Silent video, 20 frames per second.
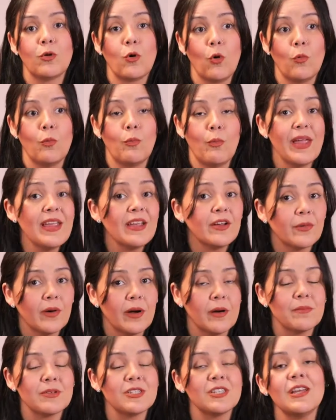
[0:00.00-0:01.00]
go
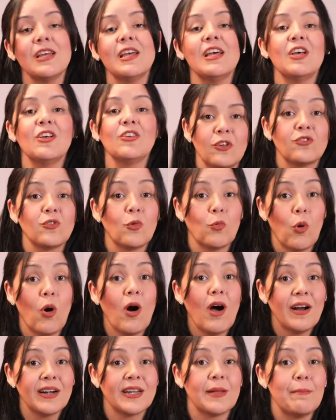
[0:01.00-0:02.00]
bankrupt. So
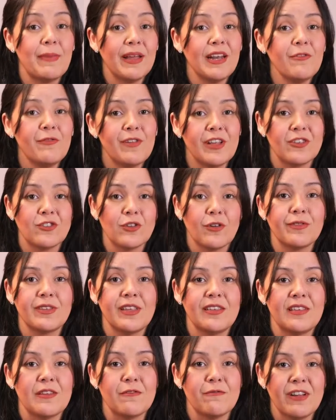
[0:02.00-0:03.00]
what are the benefits of
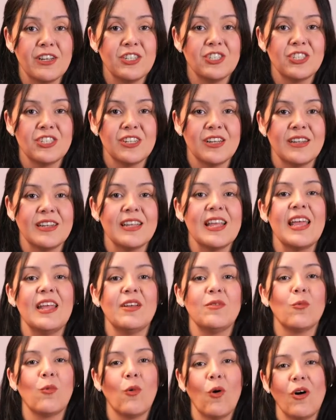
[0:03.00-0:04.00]
this invention
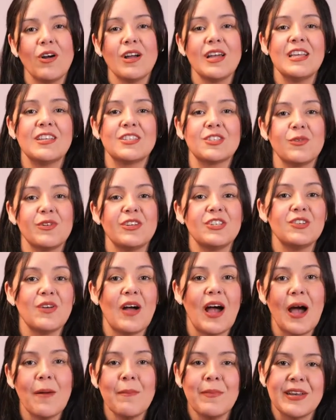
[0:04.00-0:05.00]
and what is going to
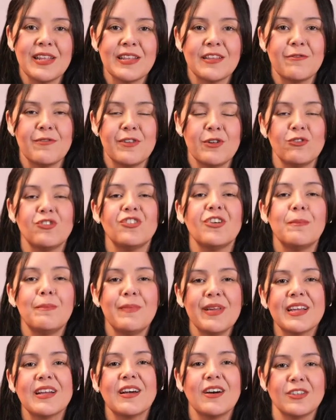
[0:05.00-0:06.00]
happen in the future
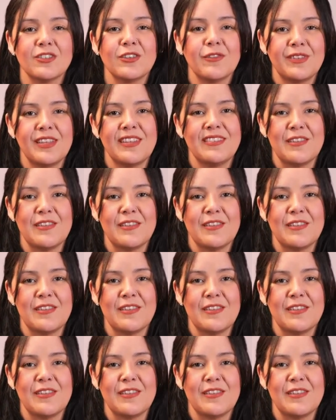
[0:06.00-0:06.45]
because of this